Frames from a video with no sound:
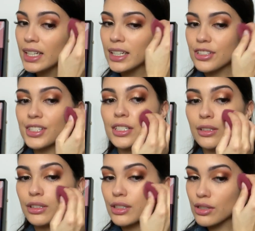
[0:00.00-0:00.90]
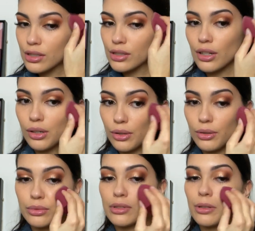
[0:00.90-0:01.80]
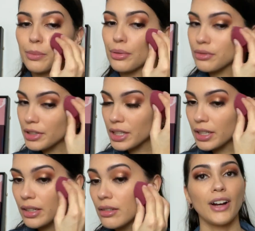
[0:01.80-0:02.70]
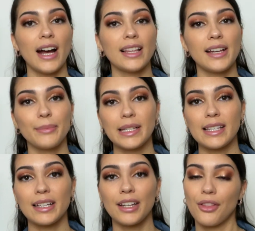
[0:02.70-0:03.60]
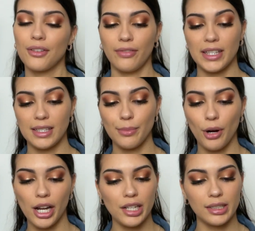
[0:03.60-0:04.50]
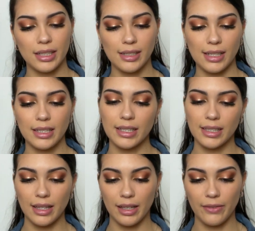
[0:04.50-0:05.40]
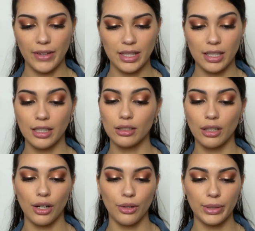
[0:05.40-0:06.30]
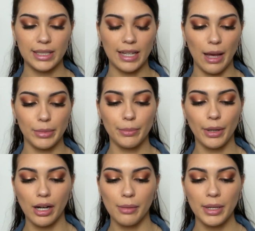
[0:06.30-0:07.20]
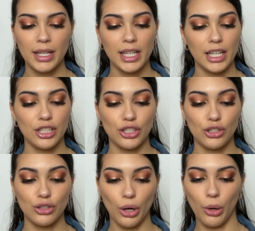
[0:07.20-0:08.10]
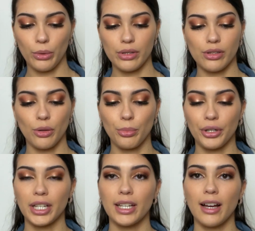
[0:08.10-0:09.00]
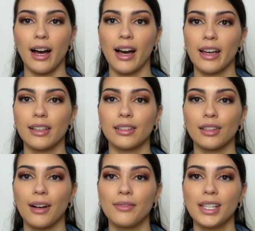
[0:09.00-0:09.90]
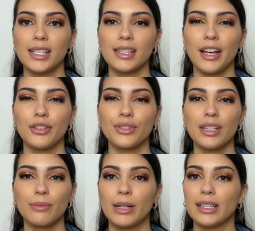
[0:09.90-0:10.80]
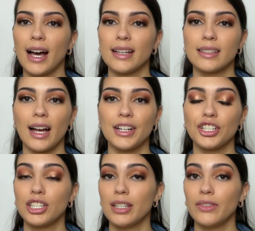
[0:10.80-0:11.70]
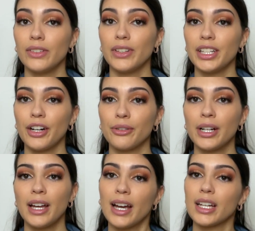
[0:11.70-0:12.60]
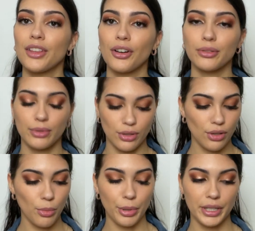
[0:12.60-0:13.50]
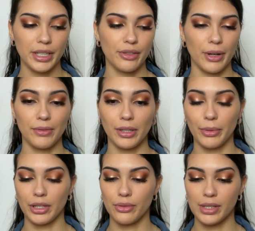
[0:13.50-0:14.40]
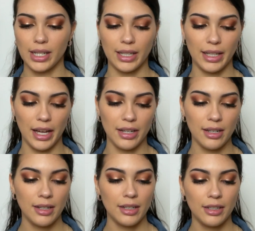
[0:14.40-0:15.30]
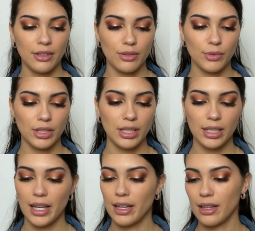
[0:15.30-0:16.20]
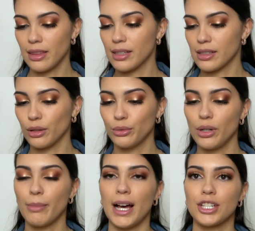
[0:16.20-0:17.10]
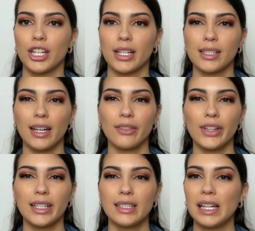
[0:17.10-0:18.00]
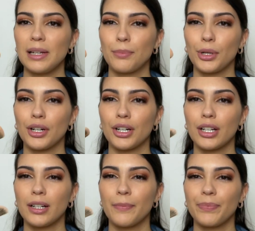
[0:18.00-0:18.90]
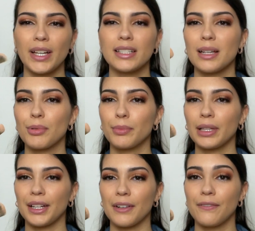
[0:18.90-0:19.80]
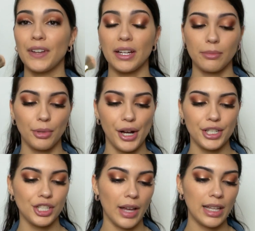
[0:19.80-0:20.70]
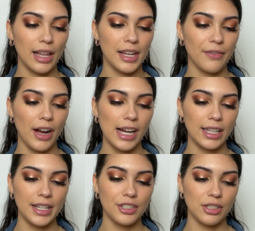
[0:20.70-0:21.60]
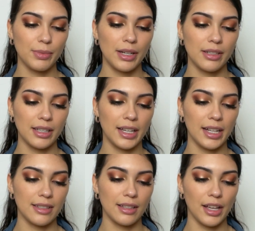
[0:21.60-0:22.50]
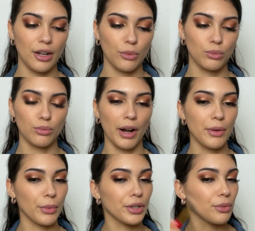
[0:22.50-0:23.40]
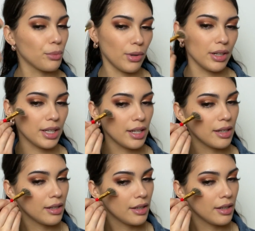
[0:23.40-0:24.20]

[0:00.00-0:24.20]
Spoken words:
It's just going to look so pretty. For highlight, I'm going to take another Fenty product. This is the Fenty Glow Diamond Balm. It's so pretty. I love this. I used it in my last IGTV video, and I thought it was so pretty, so I really want to use it again. So I'm just going to take this Luna Magic. It's kind of like a tapered, not tapered, but like a fan brush. I like it for highlight just because it gets like right where you want it.